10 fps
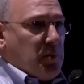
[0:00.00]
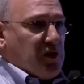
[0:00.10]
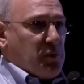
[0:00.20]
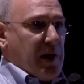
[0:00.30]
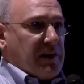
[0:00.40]

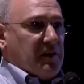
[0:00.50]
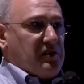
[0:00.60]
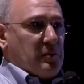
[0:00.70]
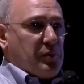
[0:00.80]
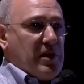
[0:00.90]
prospective
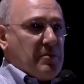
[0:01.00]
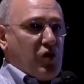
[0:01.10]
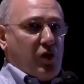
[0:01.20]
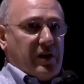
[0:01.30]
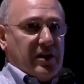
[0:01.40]
Supreme
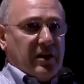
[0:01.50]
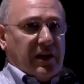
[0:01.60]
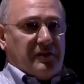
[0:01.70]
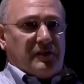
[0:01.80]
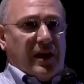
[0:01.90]
Court of the
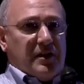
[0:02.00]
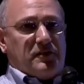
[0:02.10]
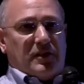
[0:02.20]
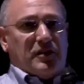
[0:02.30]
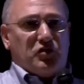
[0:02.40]
United
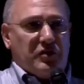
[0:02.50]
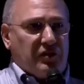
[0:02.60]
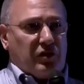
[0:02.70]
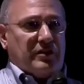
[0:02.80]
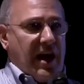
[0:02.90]
States uh,
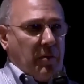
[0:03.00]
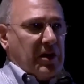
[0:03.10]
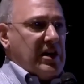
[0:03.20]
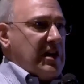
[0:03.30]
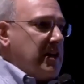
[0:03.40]
judicial
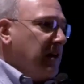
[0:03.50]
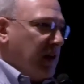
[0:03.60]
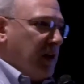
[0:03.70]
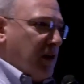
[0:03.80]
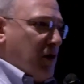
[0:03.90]
nominee
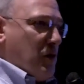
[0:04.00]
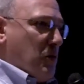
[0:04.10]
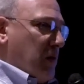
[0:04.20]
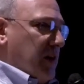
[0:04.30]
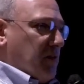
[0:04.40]

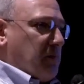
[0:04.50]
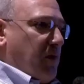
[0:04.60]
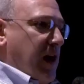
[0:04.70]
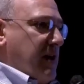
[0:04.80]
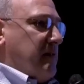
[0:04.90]
who is
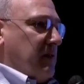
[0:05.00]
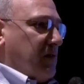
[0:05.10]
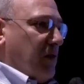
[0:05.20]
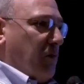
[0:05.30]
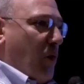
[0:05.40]
afraid to
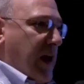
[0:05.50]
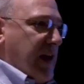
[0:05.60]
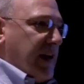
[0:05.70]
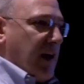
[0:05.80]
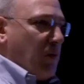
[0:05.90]
sort of
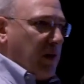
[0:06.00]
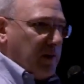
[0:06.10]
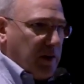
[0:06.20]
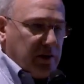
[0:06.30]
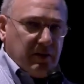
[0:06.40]
weigh in on one
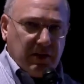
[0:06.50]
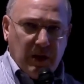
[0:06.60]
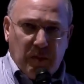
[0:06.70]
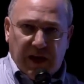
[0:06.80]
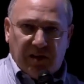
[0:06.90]
of the,
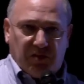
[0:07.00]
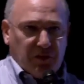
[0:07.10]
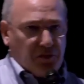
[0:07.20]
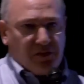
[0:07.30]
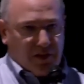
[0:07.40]
the big
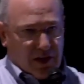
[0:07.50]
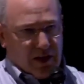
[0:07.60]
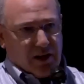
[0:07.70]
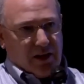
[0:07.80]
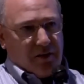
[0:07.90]
issues
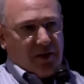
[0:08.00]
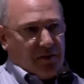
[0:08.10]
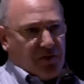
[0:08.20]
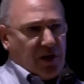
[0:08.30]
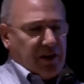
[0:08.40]
uh, in,
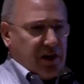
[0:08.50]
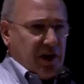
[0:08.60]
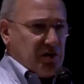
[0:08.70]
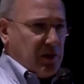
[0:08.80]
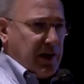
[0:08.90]
in front of the
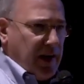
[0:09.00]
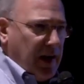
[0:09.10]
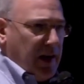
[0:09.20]
country.